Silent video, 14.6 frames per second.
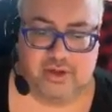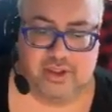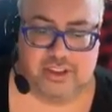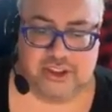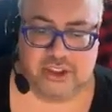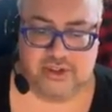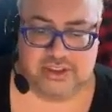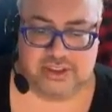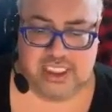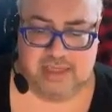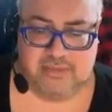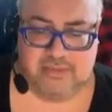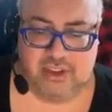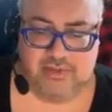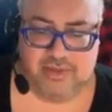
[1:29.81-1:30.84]
it's her
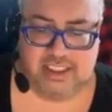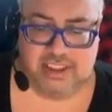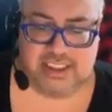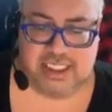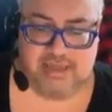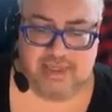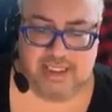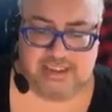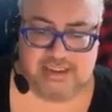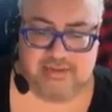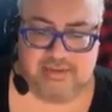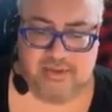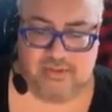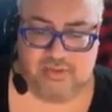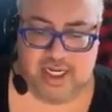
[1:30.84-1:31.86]
time, you know, but the time has to
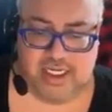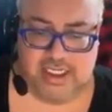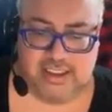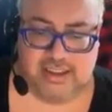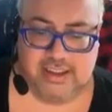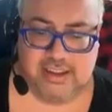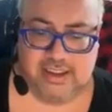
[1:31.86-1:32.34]
be right.